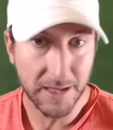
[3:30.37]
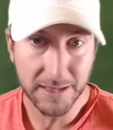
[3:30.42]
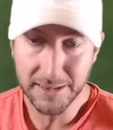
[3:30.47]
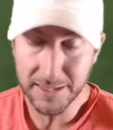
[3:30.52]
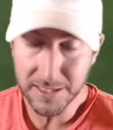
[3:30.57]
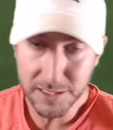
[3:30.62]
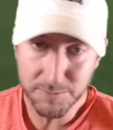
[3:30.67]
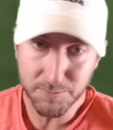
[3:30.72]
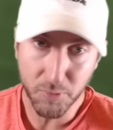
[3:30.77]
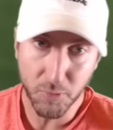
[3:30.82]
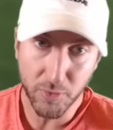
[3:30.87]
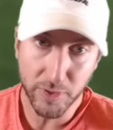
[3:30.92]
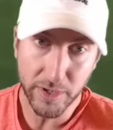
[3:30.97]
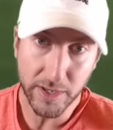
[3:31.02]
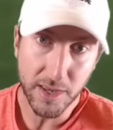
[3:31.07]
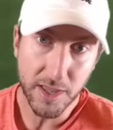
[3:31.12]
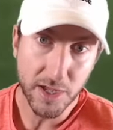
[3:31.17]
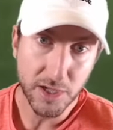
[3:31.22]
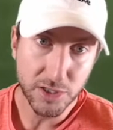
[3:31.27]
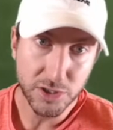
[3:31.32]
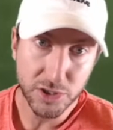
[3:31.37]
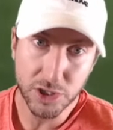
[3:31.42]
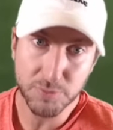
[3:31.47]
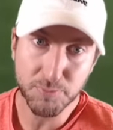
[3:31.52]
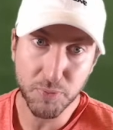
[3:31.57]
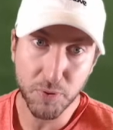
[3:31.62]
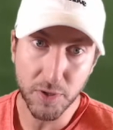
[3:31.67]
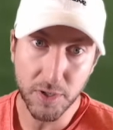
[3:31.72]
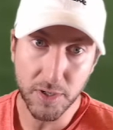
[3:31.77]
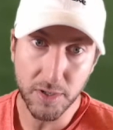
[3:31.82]
At this point,
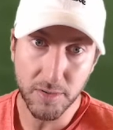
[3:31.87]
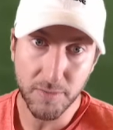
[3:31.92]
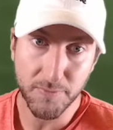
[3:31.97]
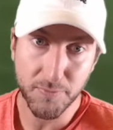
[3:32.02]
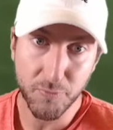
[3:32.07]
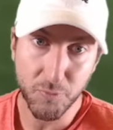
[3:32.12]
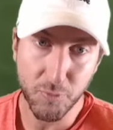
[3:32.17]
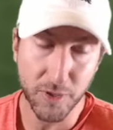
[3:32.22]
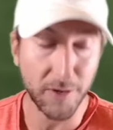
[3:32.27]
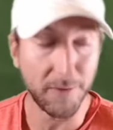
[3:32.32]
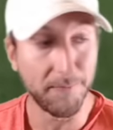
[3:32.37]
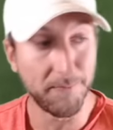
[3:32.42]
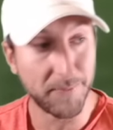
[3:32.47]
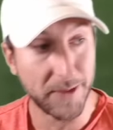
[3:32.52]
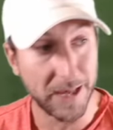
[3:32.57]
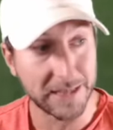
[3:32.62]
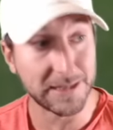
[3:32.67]
probably put